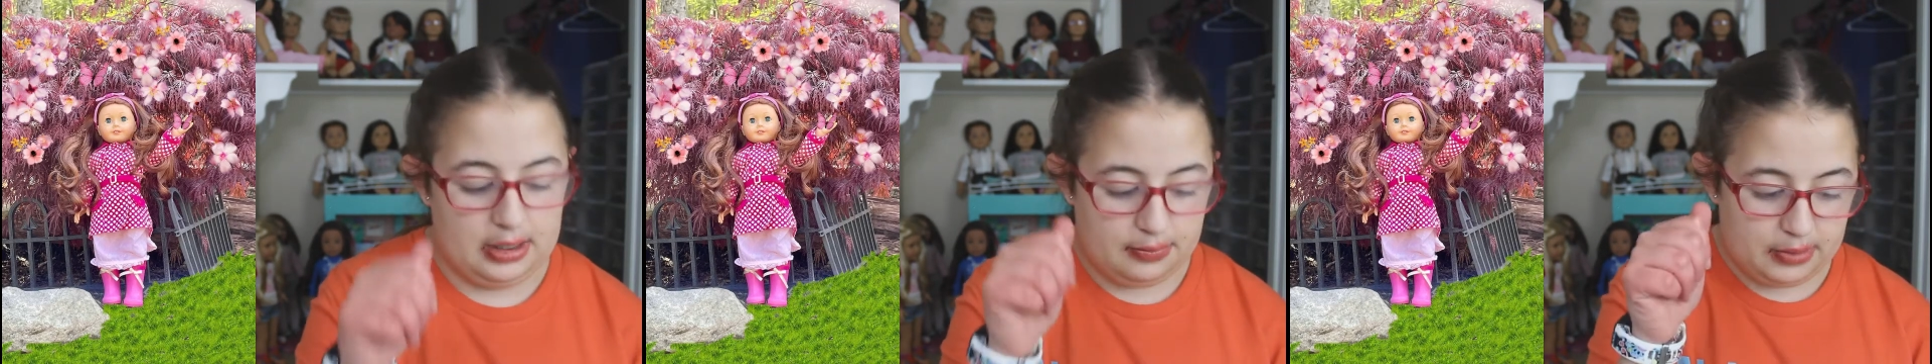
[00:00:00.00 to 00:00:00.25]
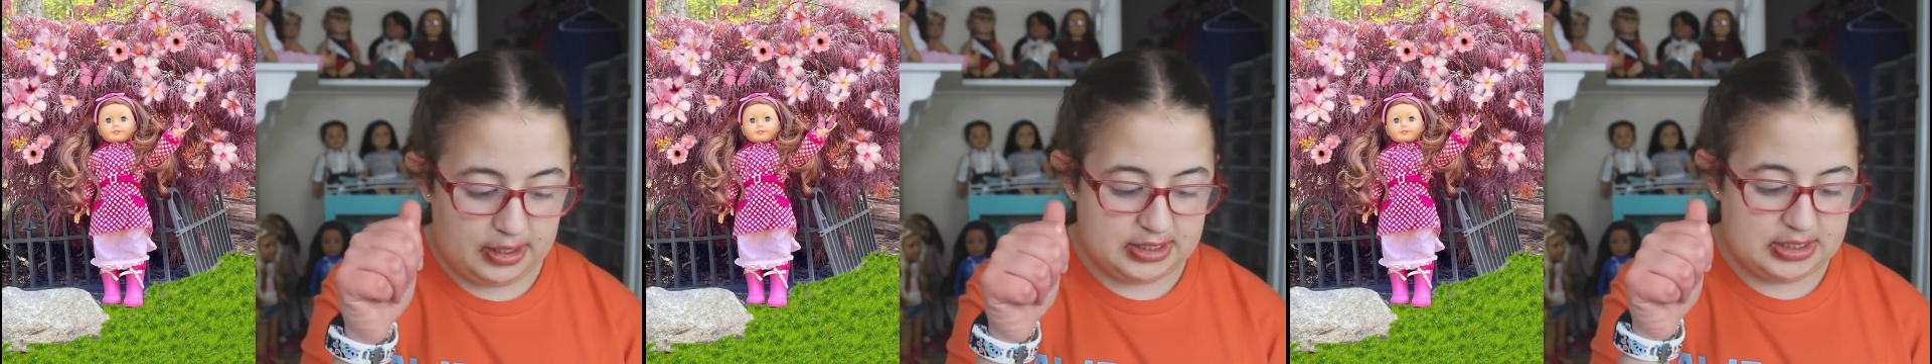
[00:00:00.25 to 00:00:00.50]

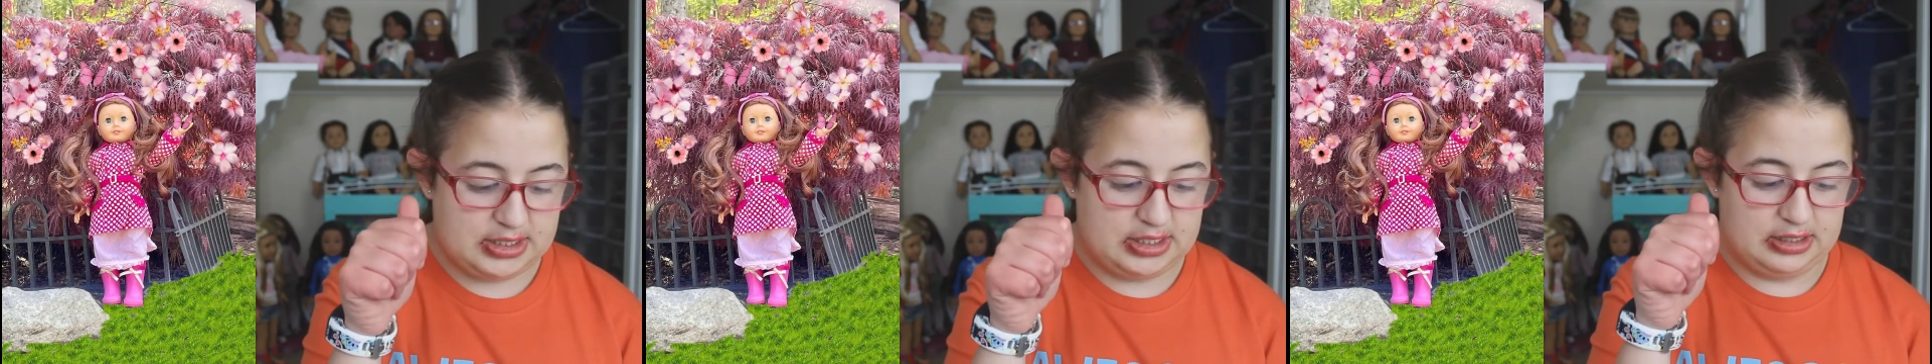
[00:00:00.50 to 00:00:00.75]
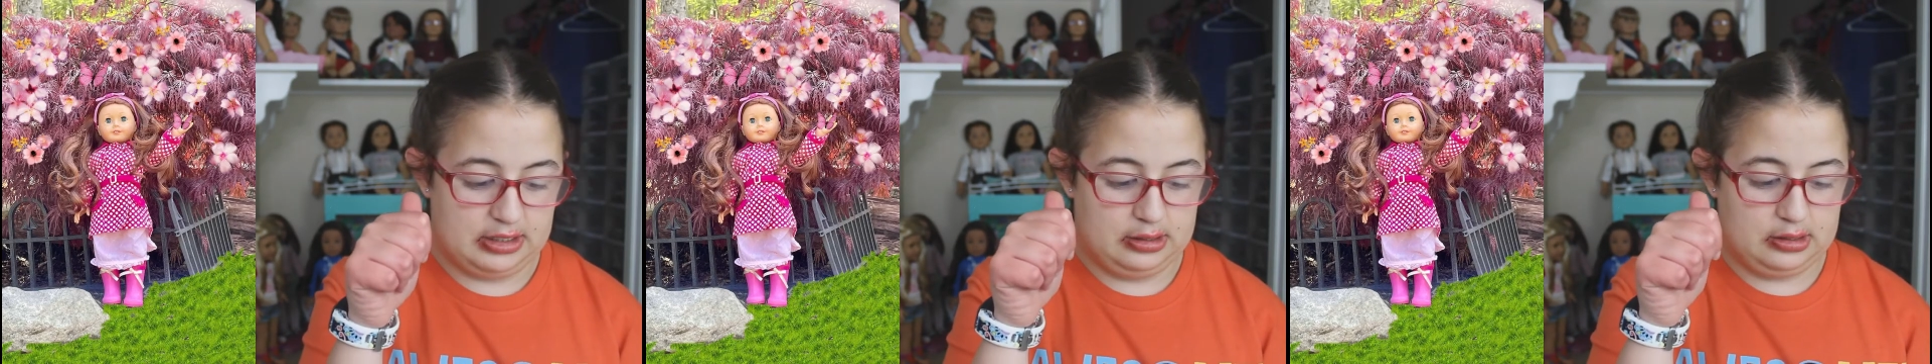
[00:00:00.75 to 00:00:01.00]
but
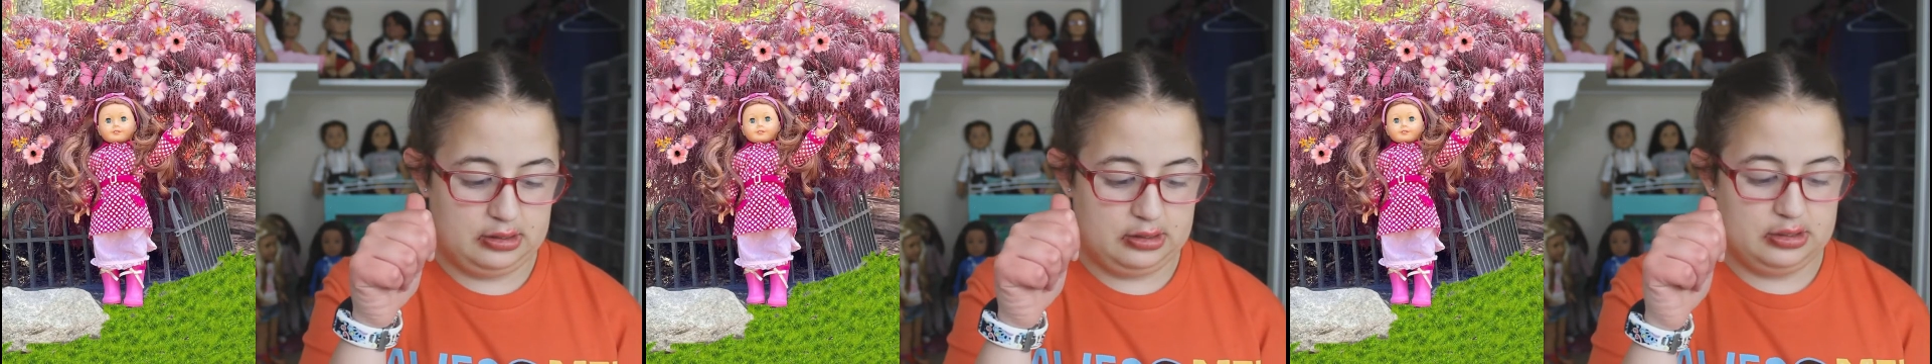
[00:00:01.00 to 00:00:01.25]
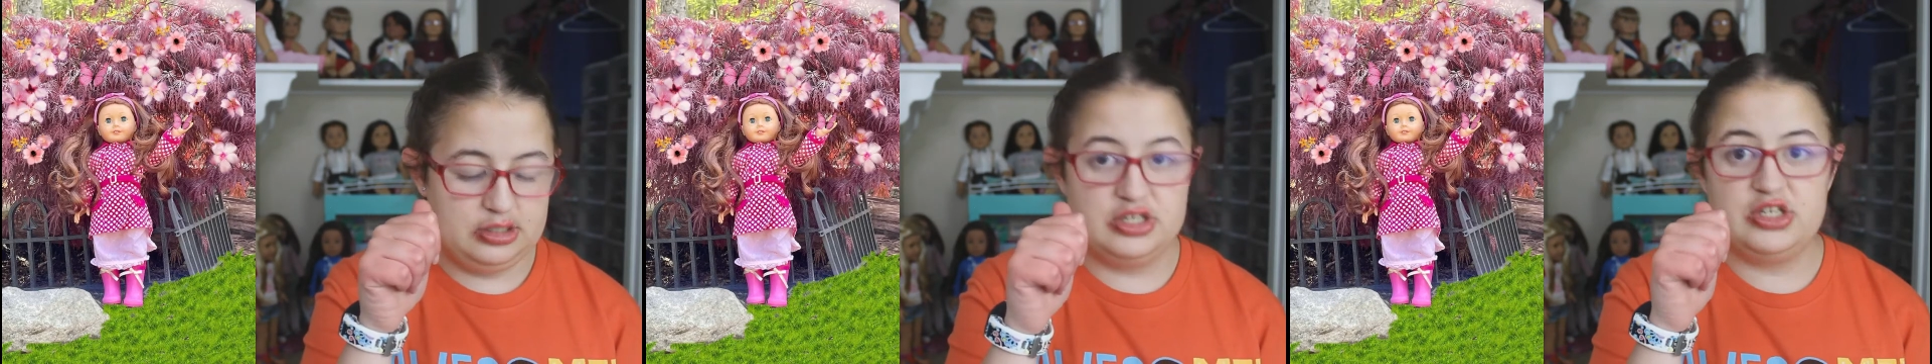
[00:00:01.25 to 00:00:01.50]
still
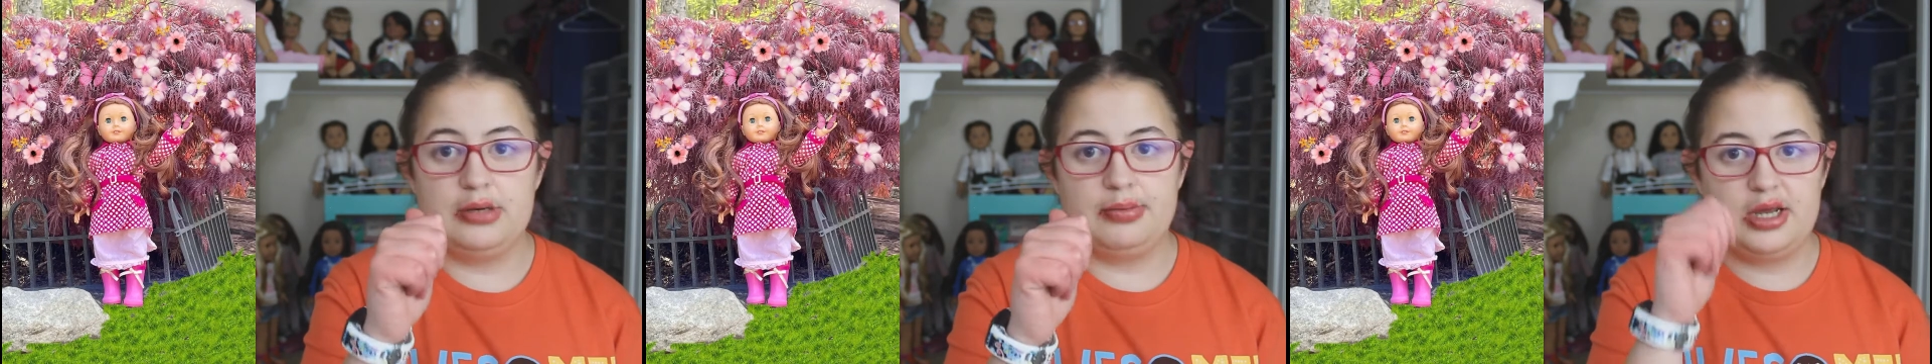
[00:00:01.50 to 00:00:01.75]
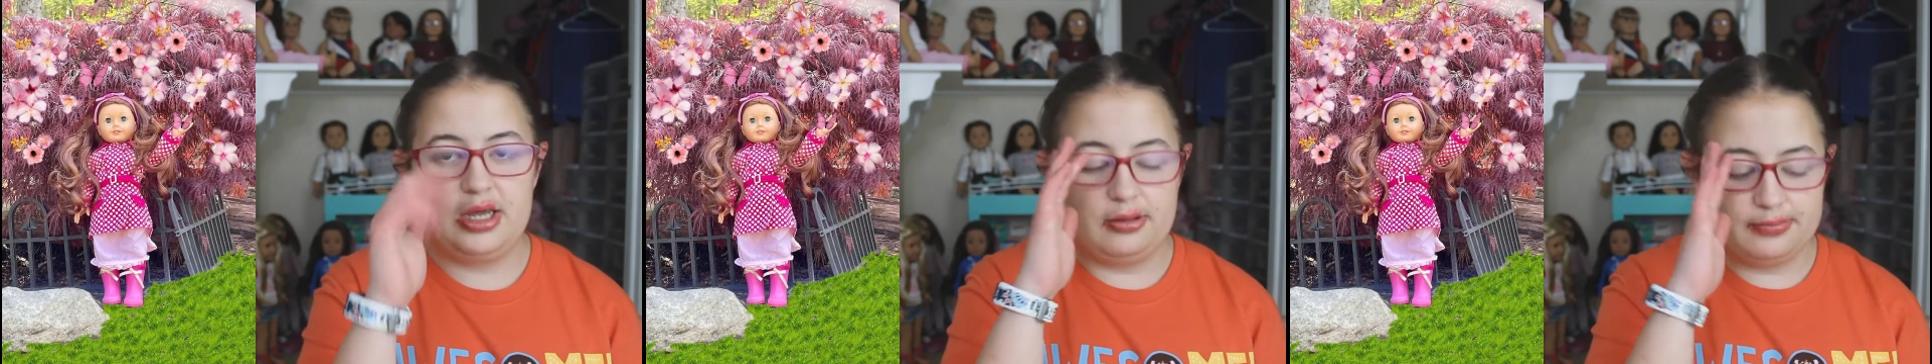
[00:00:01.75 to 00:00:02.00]
super
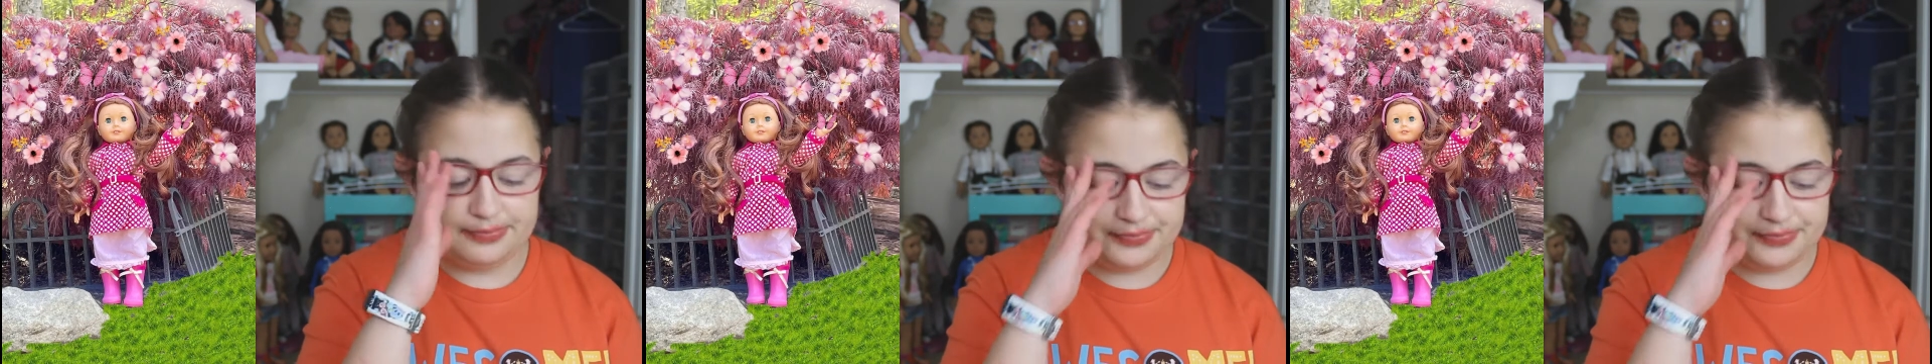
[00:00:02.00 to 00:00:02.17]
cute.